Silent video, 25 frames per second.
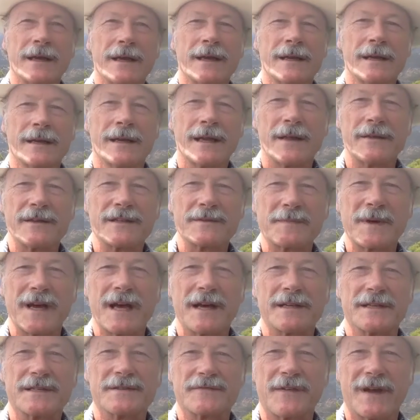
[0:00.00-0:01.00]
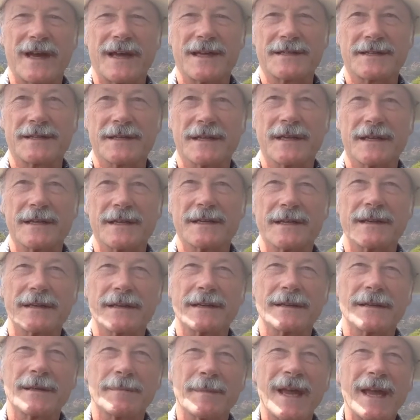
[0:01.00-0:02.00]
Now this part is
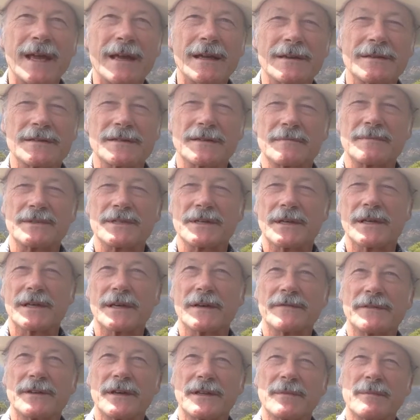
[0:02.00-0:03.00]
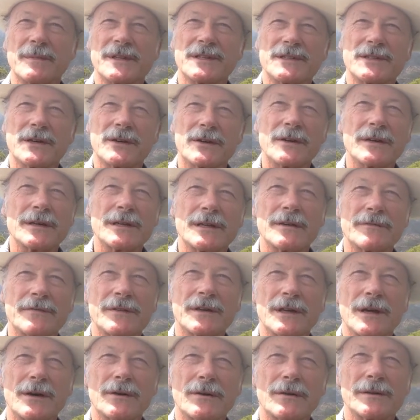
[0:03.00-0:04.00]
fascinating. The bankers observed that the majority of the
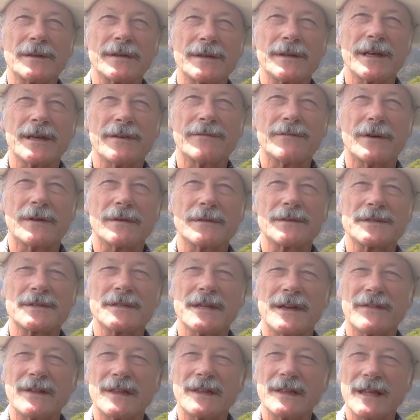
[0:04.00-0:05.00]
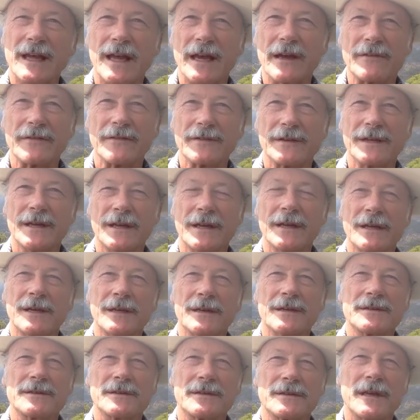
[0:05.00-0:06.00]
gold in their vaults never left,
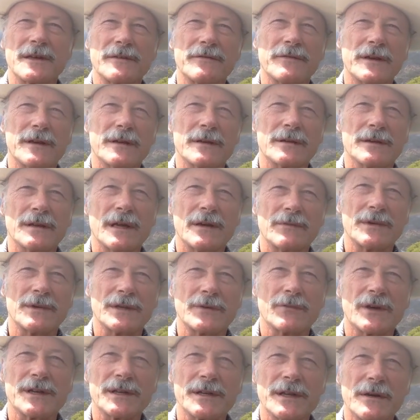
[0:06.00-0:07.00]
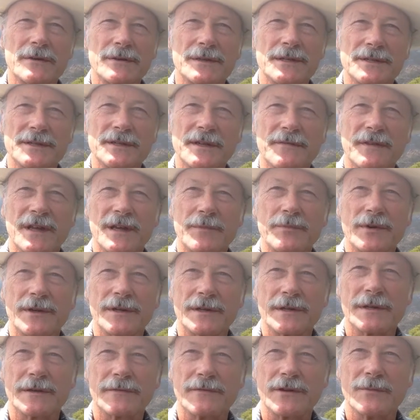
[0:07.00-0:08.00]
so they figured no one would notice if they
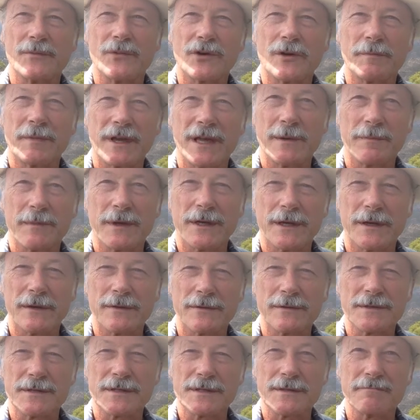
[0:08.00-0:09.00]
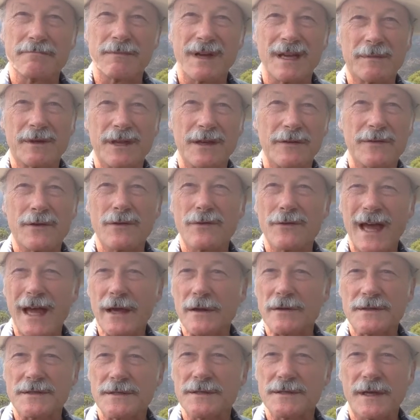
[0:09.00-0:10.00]
printed a few more paper notes, maybe a few
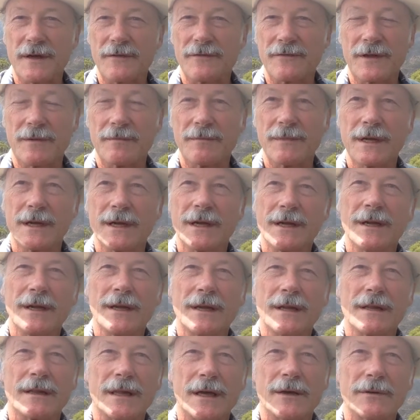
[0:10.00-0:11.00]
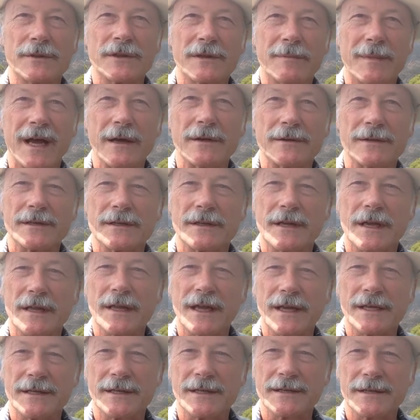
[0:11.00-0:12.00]
thousand of them, loaned them out, and
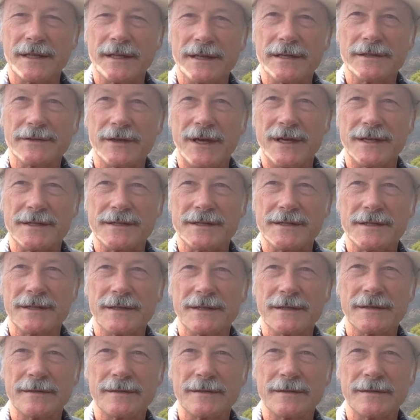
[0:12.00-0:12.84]
collected the interest.